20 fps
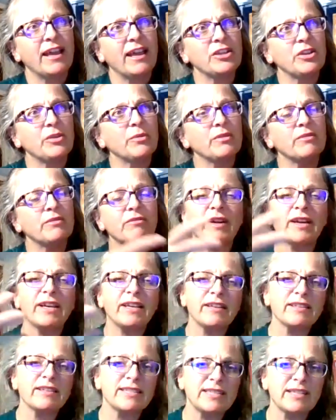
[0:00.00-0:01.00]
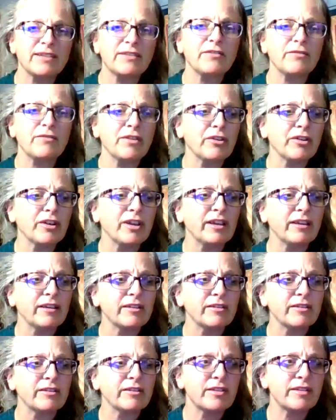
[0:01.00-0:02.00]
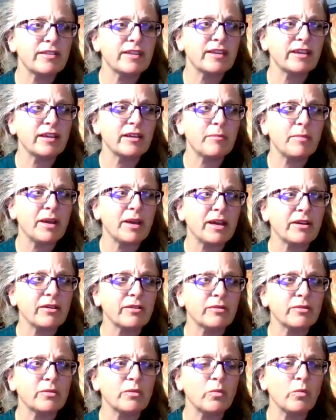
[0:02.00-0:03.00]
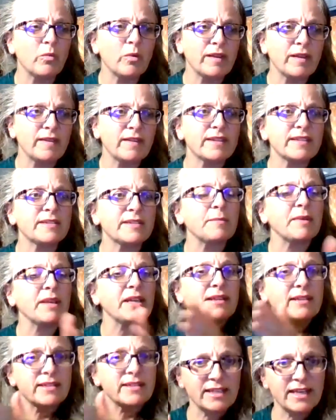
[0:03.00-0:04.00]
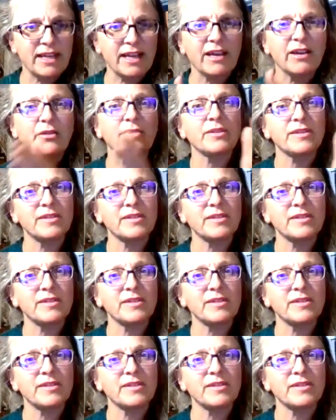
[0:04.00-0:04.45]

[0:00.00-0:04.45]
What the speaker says: and you invite us at the very end to think about what this means now,